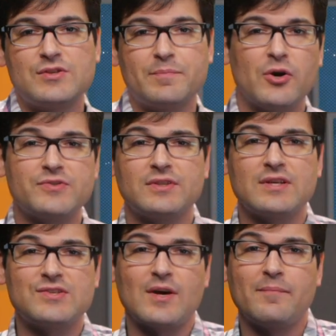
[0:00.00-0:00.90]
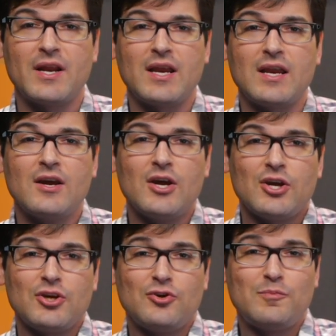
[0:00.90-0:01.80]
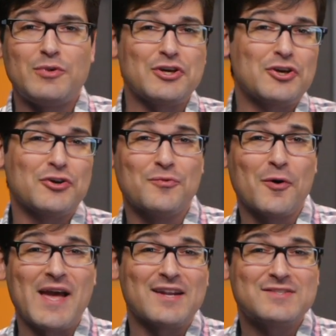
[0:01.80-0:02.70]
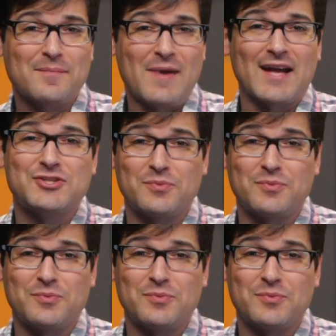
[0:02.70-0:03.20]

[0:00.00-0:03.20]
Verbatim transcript: supposedly somebody you'd be a good romantic match